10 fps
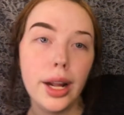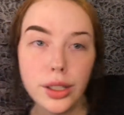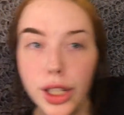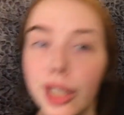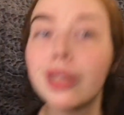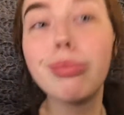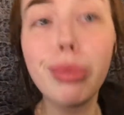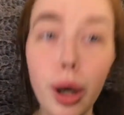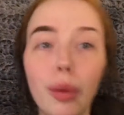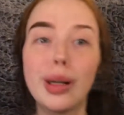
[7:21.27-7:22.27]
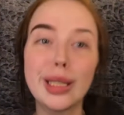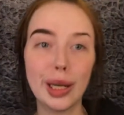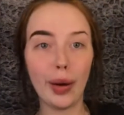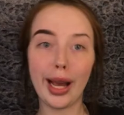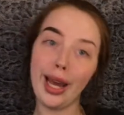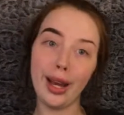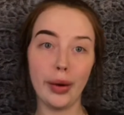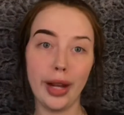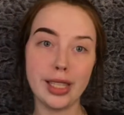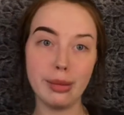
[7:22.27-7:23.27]
And your girl's broke, so I can't
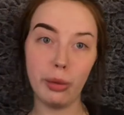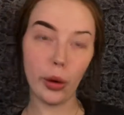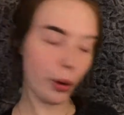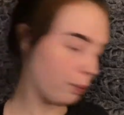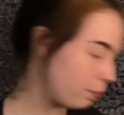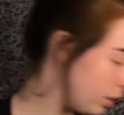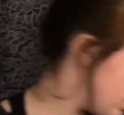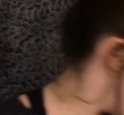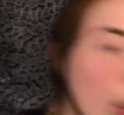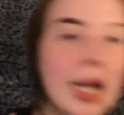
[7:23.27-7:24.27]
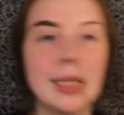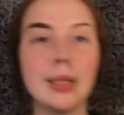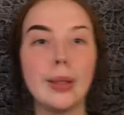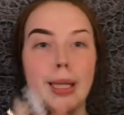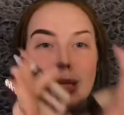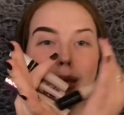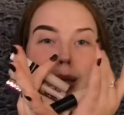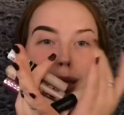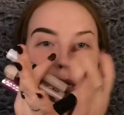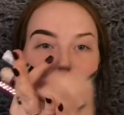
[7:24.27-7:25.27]
go get some more. Okay, so these are
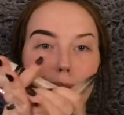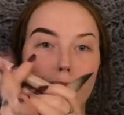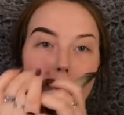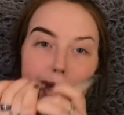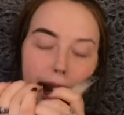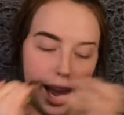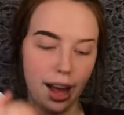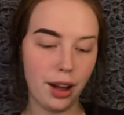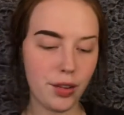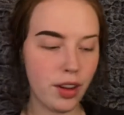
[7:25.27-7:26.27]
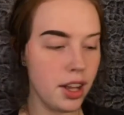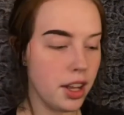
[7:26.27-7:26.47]
the concealers that I have.